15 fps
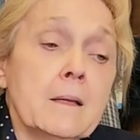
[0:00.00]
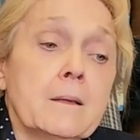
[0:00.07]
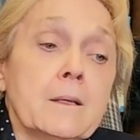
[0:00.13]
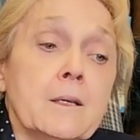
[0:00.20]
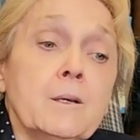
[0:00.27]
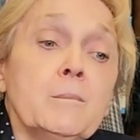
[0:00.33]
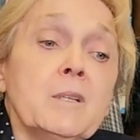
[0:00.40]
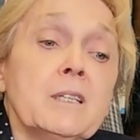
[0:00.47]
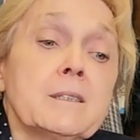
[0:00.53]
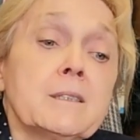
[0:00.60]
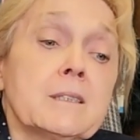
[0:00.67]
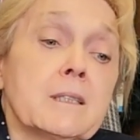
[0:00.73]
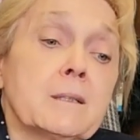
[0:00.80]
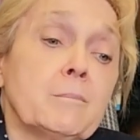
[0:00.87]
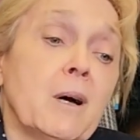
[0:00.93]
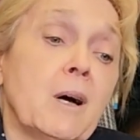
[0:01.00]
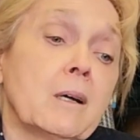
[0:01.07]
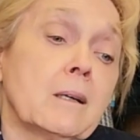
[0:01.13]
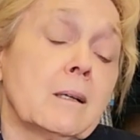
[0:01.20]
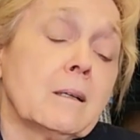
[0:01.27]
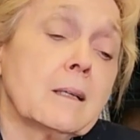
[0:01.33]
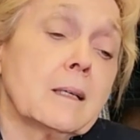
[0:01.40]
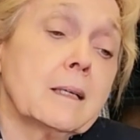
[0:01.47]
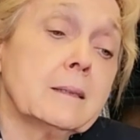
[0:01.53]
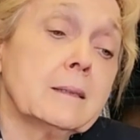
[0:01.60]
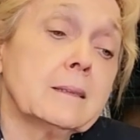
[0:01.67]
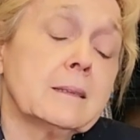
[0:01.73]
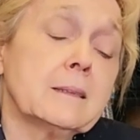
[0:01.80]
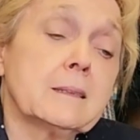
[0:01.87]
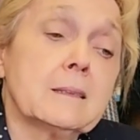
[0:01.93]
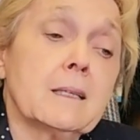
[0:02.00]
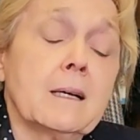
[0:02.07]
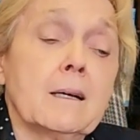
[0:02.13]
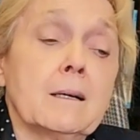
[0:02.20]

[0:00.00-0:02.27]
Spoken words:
The humanistic model is